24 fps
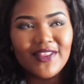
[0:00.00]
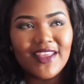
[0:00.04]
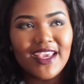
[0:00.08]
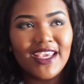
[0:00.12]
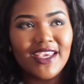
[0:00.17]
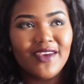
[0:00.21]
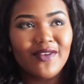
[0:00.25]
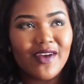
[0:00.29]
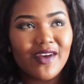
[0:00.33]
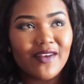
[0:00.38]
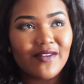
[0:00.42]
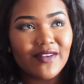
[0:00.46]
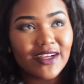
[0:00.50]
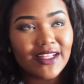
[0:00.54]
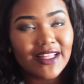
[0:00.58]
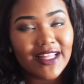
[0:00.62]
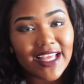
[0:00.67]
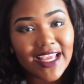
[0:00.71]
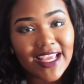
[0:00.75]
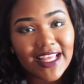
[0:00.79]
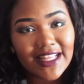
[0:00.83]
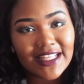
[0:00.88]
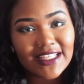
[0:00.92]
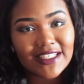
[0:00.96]
Thank you for even
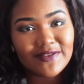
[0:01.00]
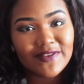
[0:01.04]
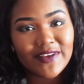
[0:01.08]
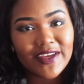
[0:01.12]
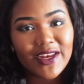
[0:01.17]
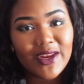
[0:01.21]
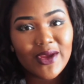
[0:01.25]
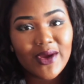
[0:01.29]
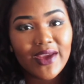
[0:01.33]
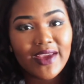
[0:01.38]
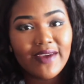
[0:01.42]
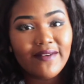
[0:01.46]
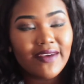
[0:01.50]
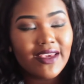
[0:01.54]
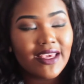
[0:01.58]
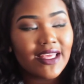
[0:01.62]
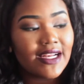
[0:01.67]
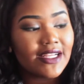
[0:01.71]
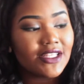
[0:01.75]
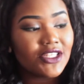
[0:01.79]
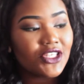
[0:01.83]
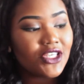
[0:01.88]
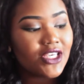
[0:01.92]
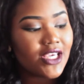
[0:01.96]
clicking this video and giving
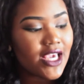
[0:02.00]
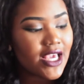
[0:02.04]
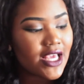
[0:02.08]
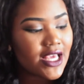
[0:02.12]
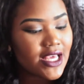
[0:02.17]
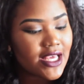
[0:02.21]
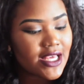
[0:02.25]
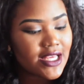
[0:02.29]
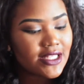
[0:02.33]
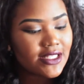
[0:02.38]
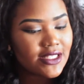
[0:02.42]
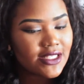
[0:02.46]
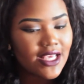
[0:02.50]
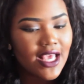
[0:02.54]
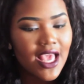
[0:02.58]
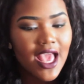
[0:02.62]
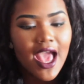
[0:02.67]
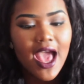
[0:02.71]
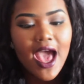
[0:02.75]
it a chance.